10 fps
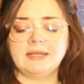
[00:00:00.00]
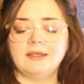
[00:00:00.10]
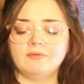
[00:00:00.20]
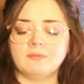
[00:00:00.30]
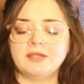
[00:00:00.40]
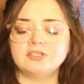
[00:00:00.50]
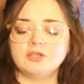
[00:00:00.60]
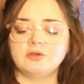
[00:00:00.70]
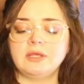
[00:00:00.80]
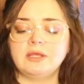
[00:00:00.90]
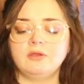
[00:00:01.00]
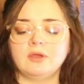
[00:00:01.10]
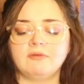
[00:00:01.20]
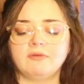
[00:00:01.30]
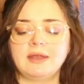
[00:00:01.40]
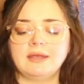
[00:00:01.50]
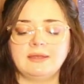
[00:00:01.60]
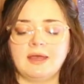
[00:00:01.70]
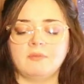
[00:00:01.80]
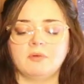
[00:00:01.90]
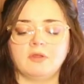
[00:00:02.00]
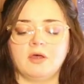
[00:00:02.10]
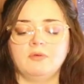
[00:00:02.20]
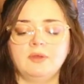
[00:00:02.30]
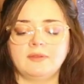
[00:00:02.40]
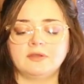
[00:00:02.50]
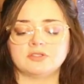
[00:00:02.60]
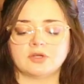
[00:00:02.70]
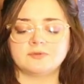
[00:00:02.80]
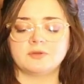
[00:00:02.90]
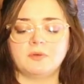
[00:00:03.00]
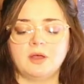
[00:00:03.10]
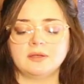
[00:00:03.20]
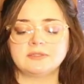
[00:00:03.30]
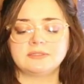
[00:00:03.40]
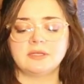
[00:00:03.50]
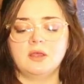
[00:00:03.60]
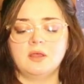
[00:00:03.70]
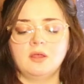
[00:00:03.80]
Any information you need, you can find it down below in the description box.